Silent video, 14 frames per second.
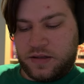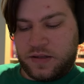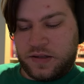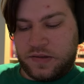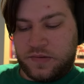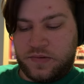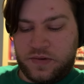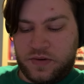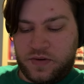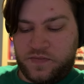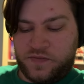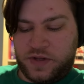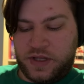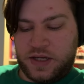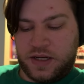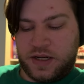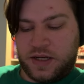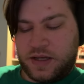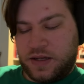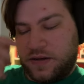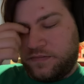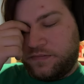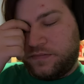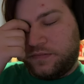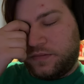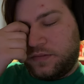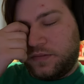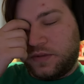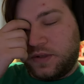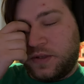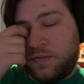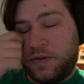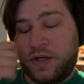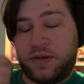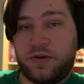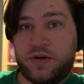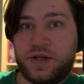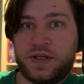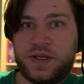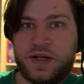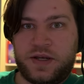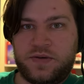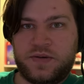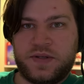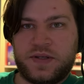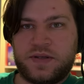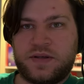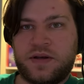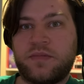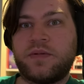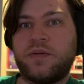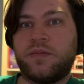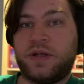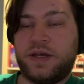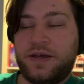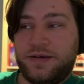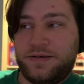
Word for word: So hopefully it uh the playthrough continues comfortably.